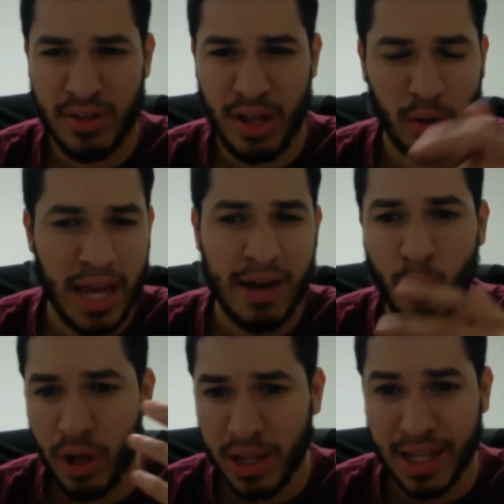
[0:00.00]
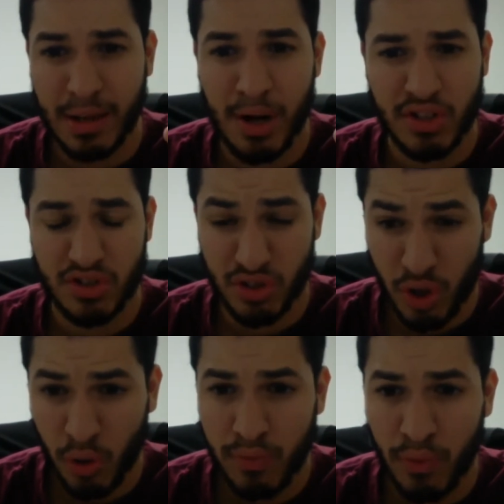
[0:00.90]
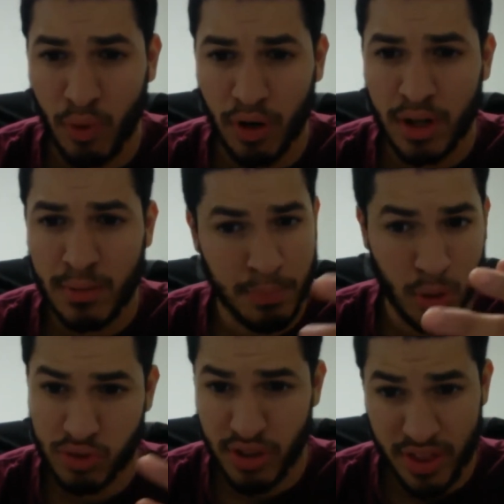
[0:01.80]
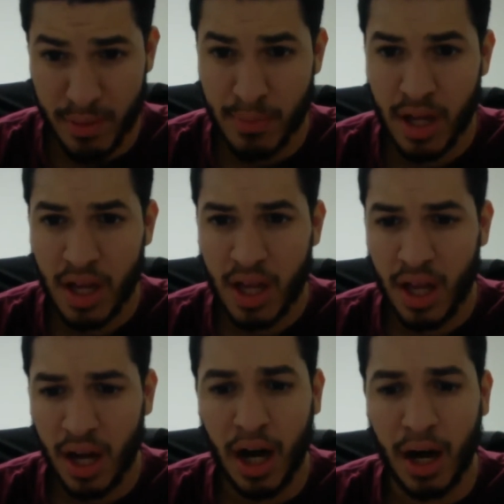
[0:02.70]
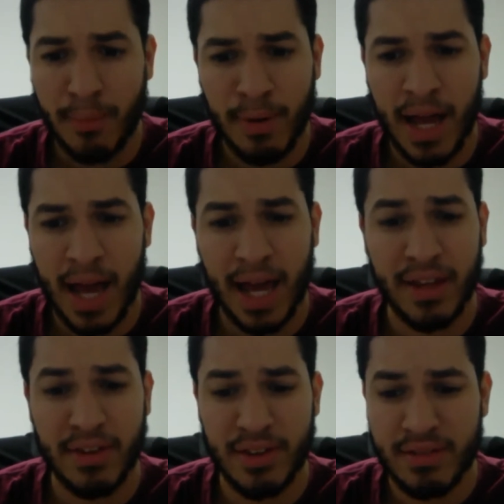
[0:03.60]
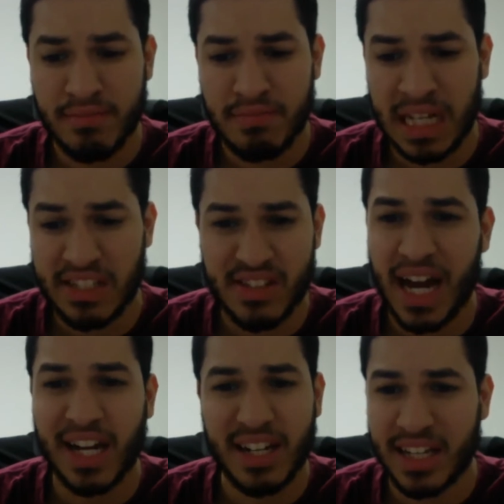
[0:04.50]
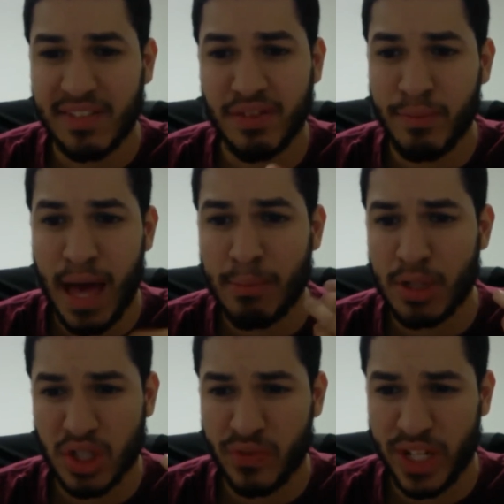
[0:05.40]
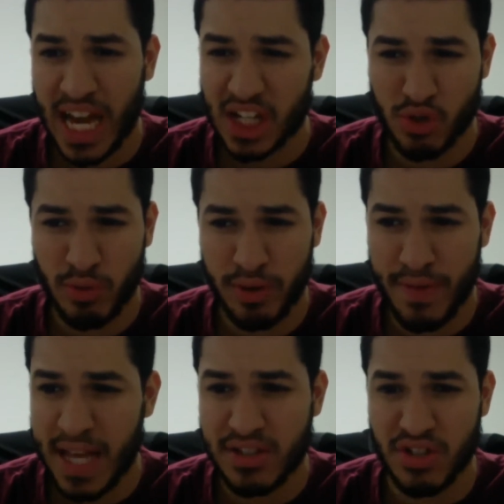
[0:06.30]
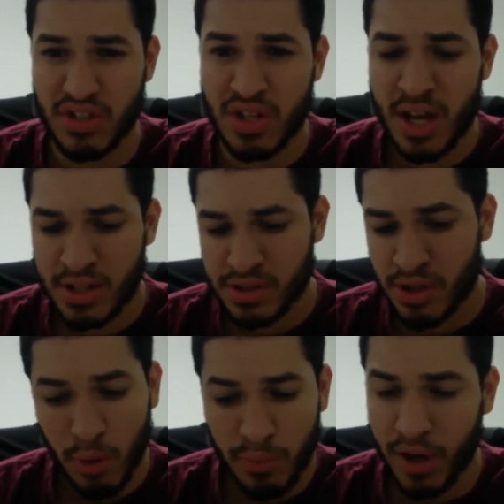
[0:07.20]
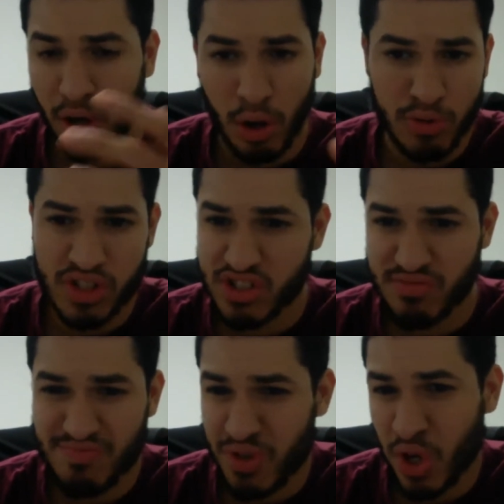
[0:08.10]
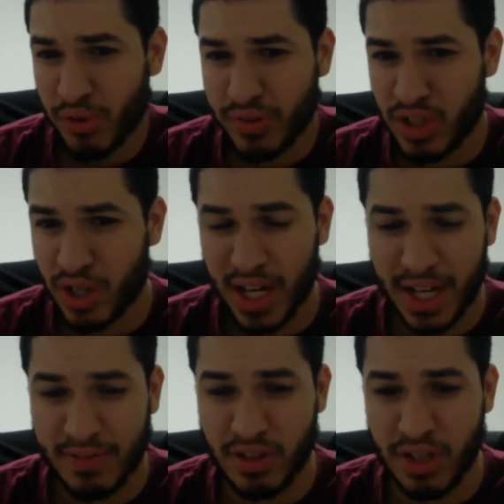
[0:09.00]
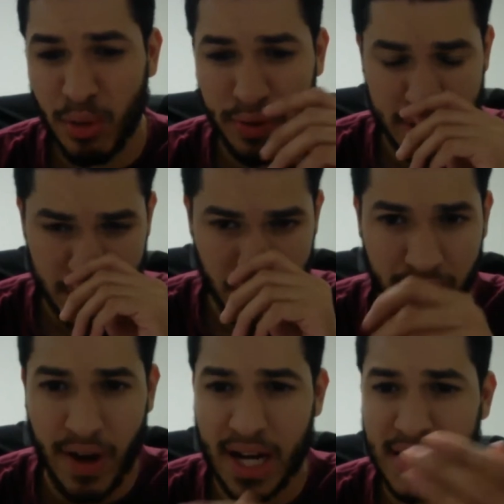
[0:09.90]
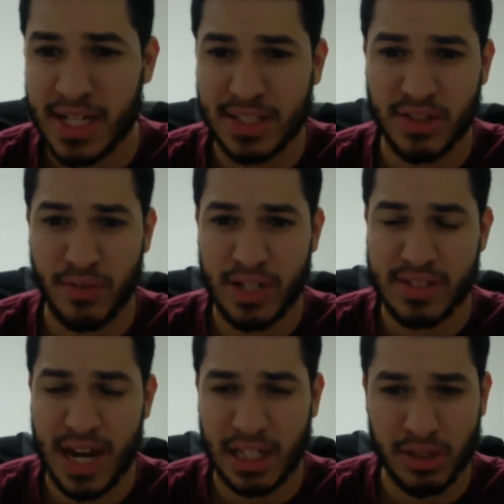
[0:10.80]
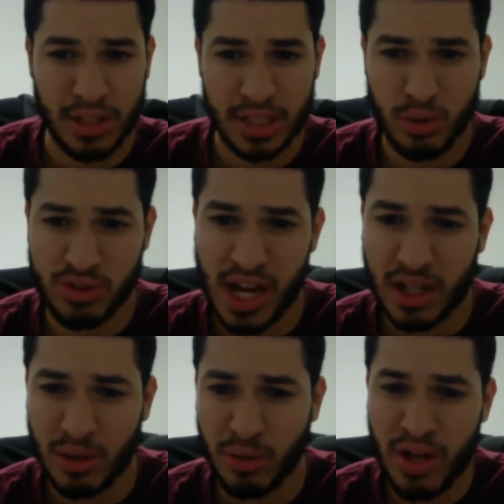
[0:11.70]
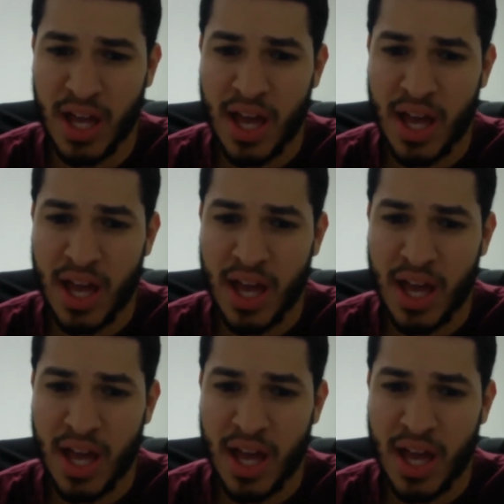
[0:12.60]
They only have 1 Link monster to go for, most of them. And it's not going to give them that much of an extra advantage. So they're all just nerfed, and you kind of have to deal with it. So you're fighting against a Vrain's character like Yusaku.